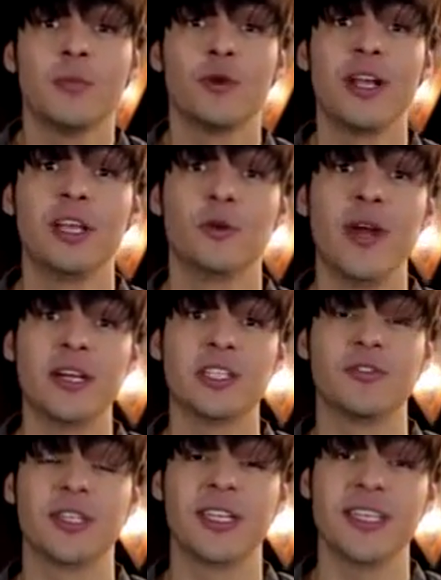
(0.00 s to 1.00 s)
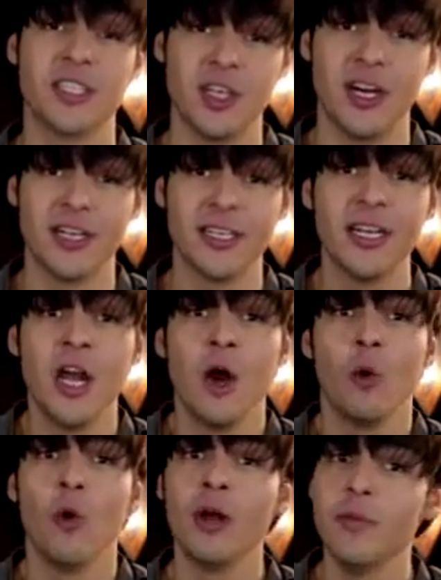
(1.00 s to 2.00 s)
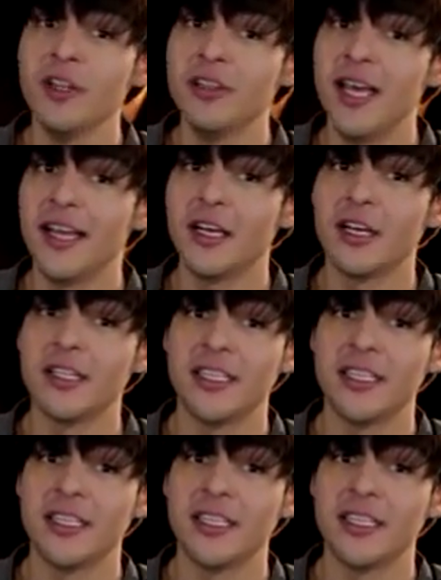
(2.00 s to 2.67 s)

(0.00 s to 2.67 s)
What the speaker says: breaking records for Kickstarter. 1 month later,